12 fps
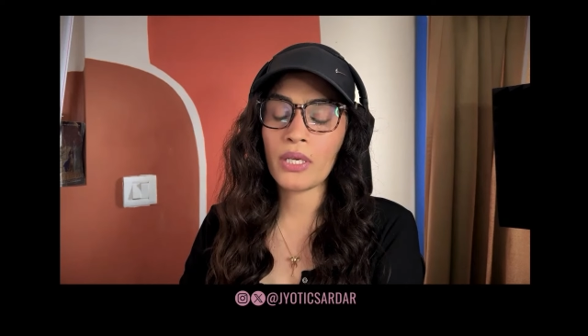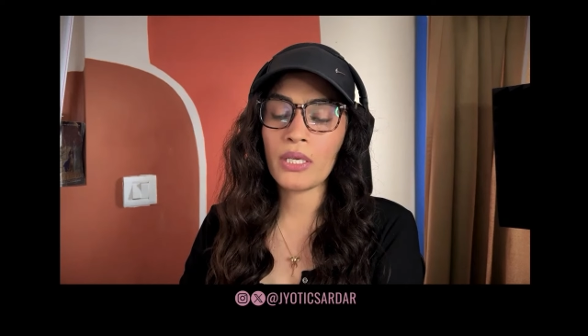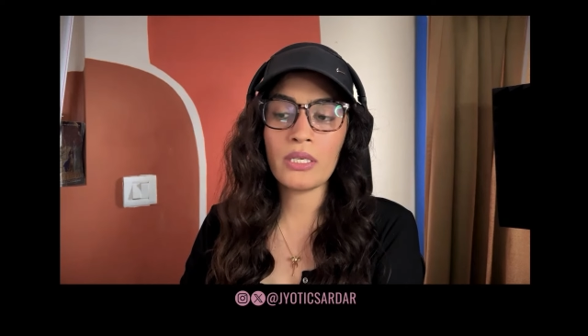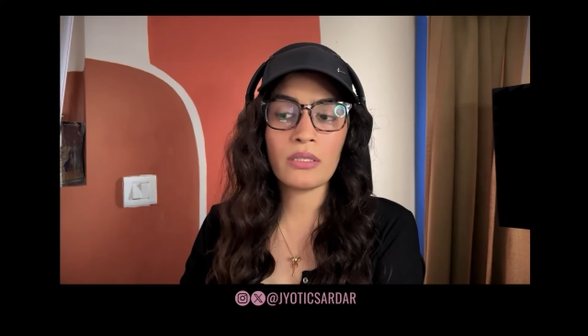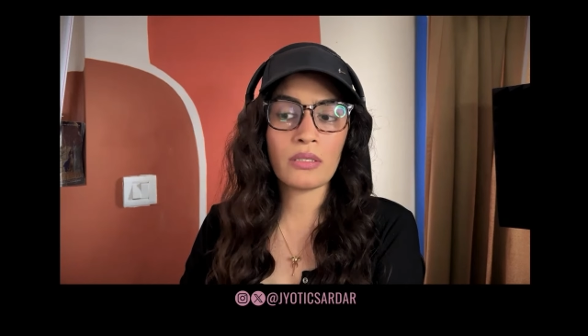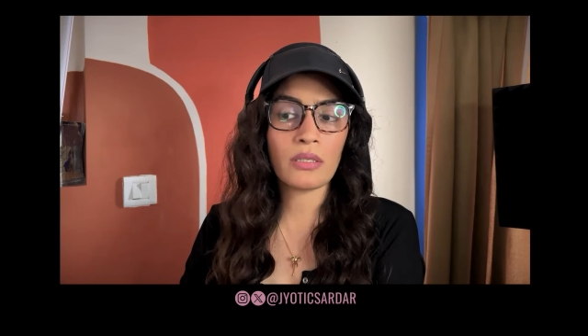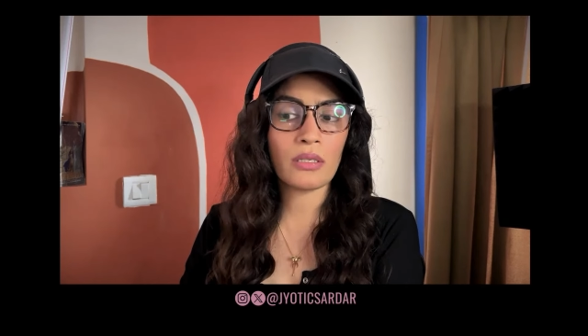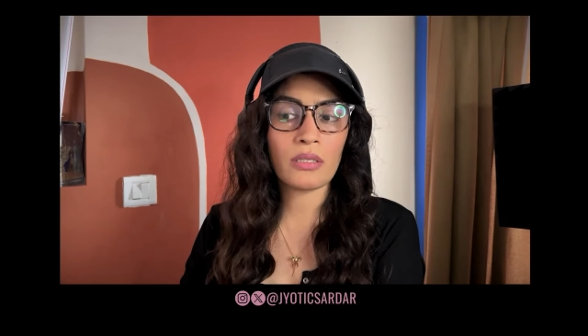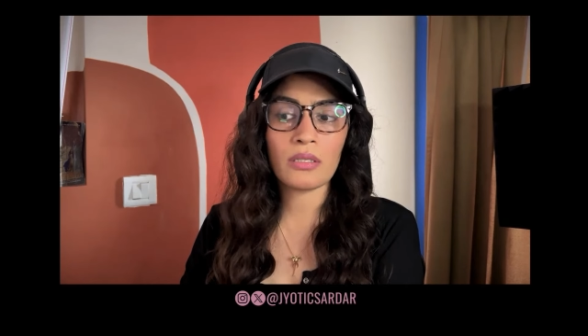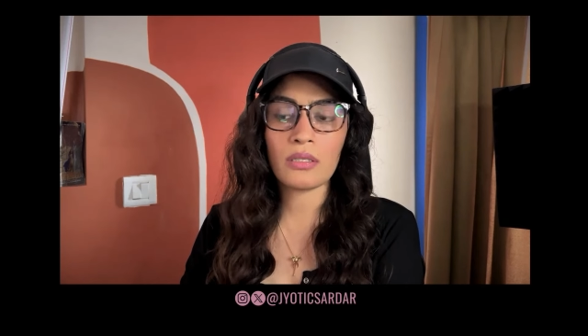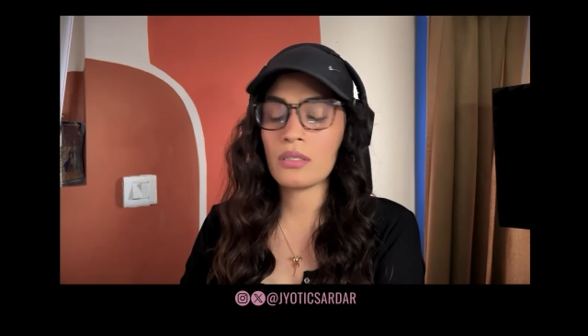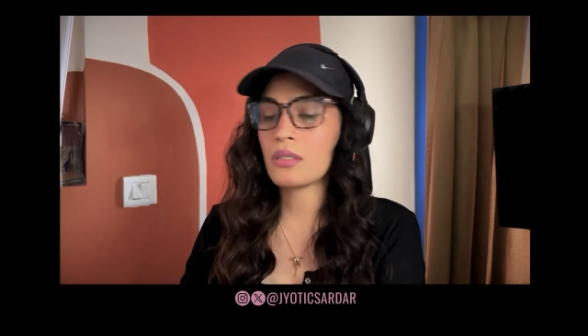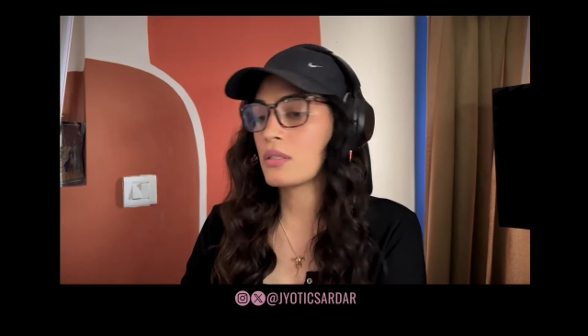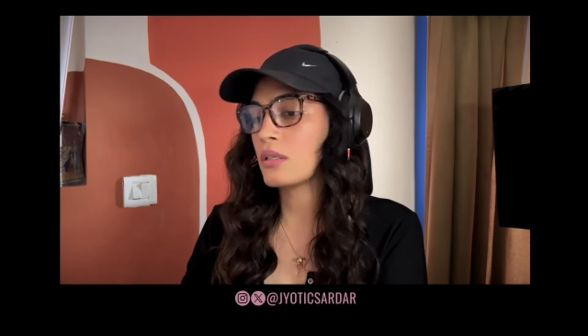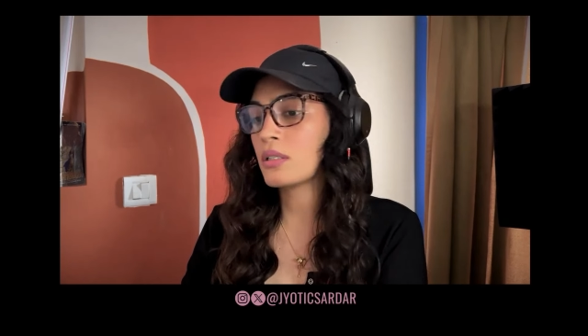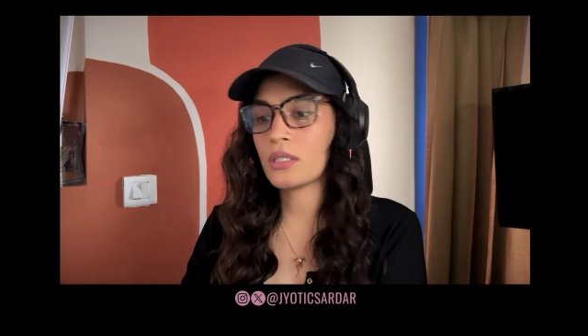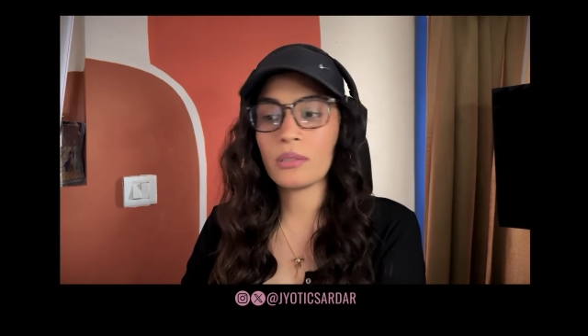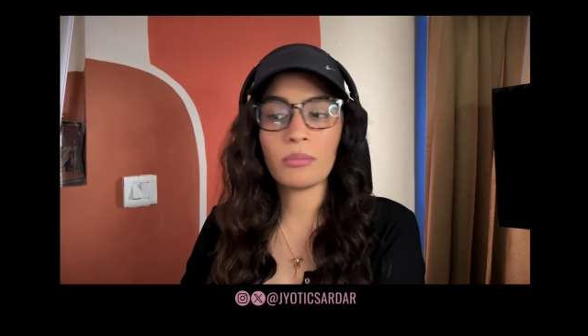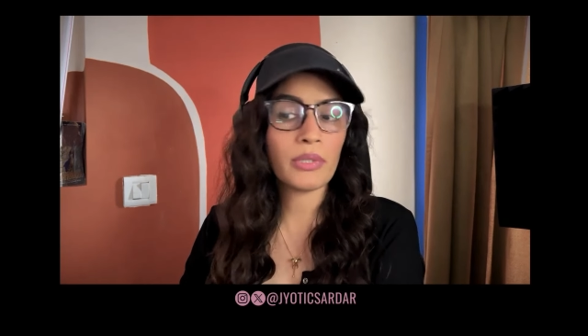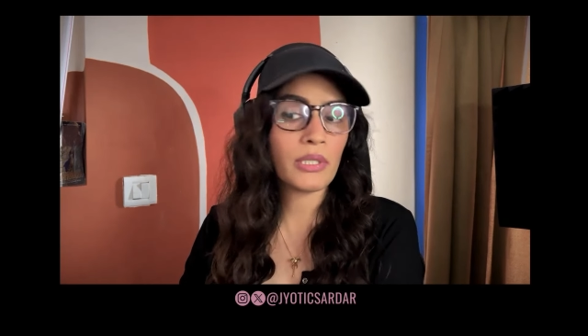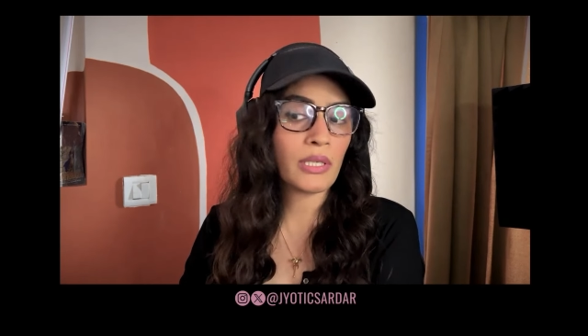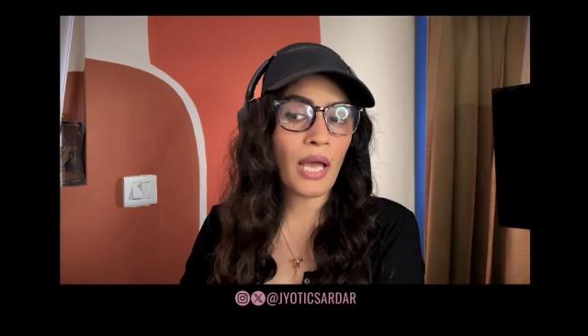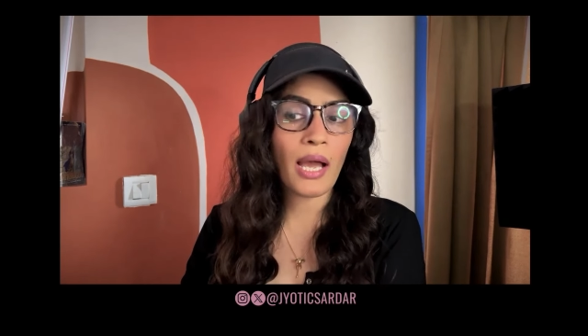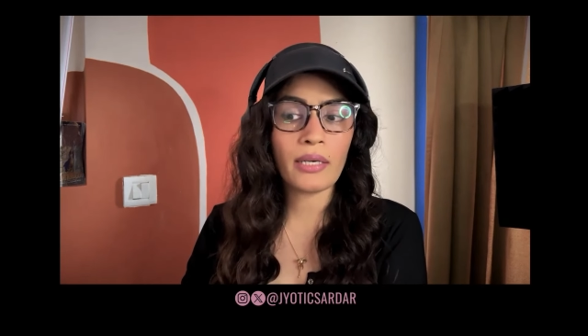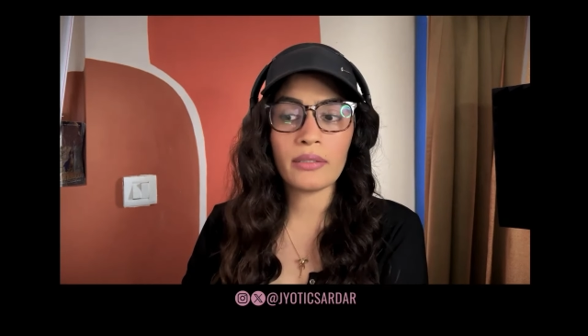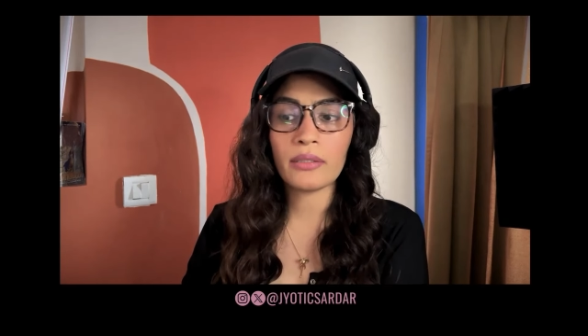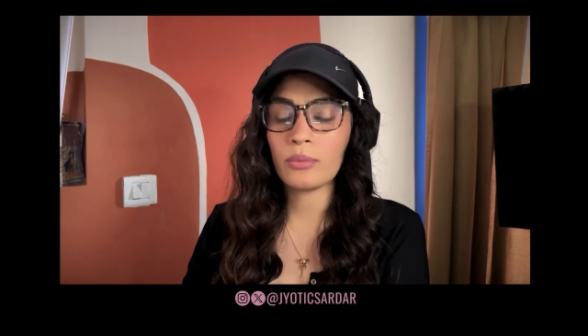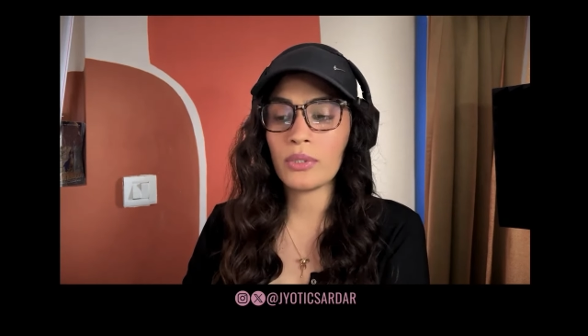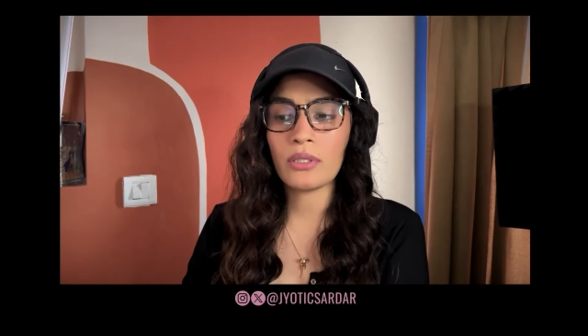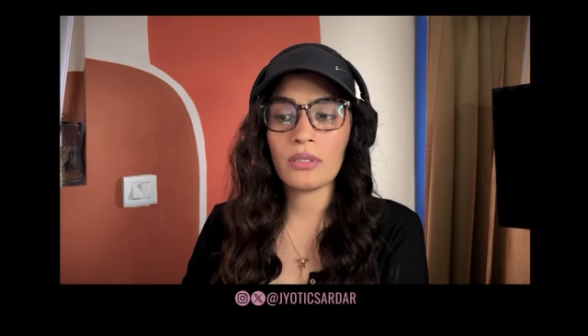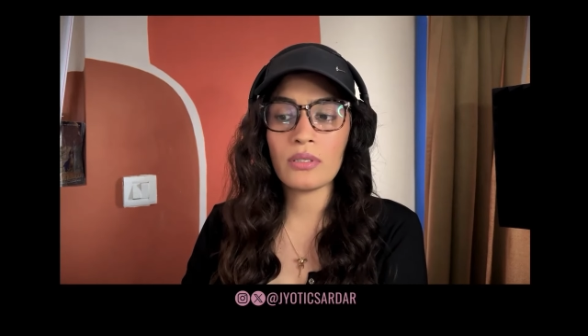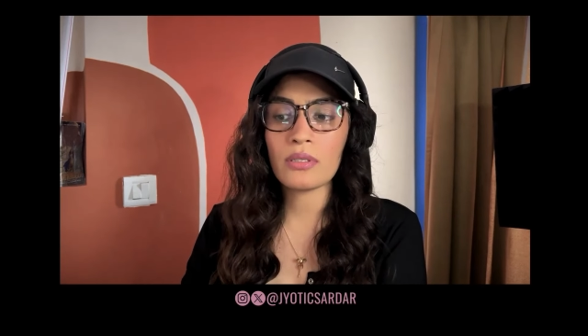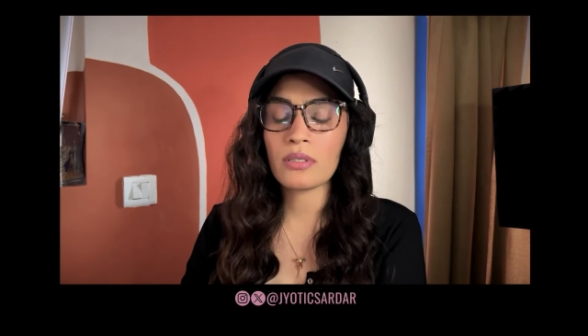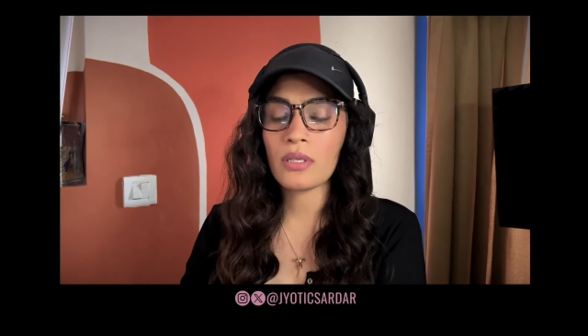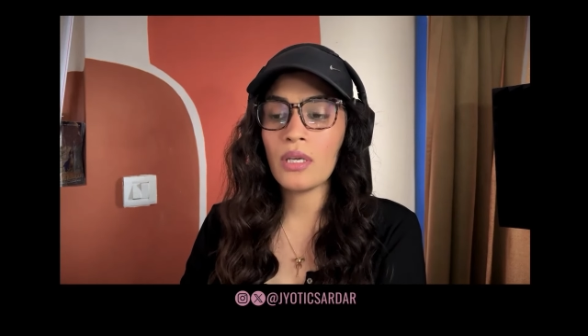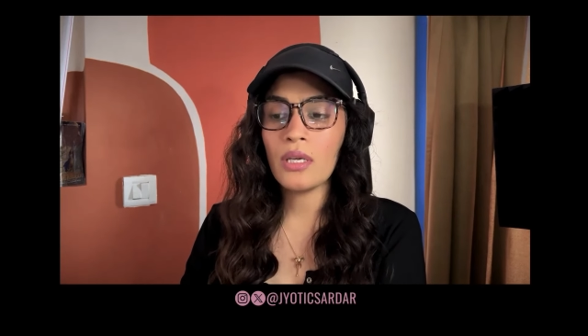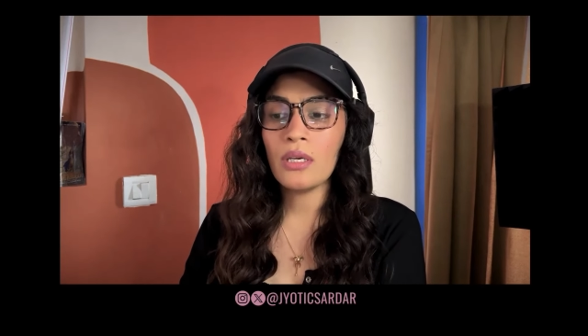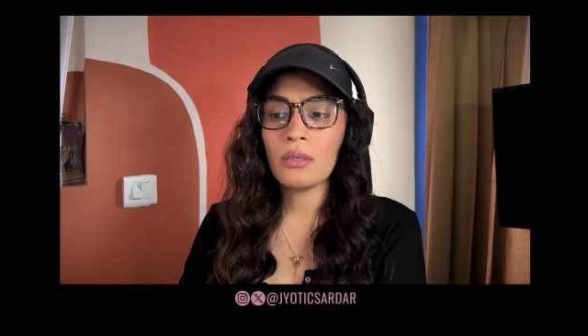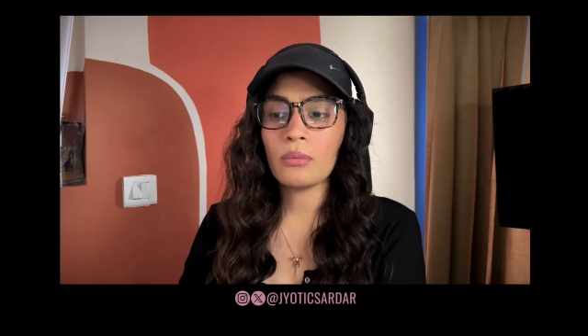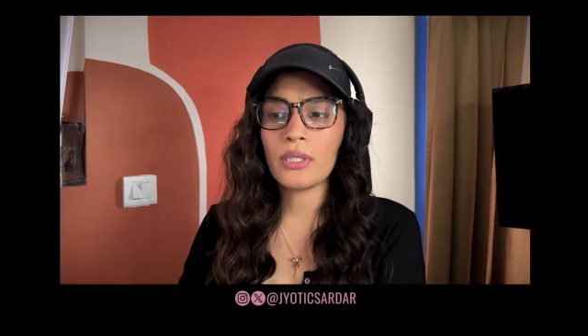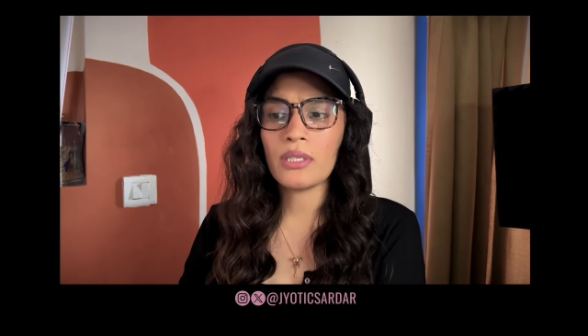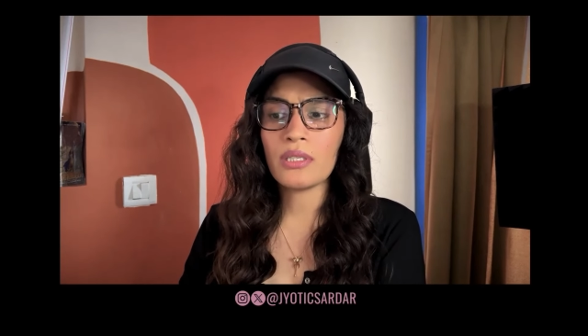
he's consistently been at it with his with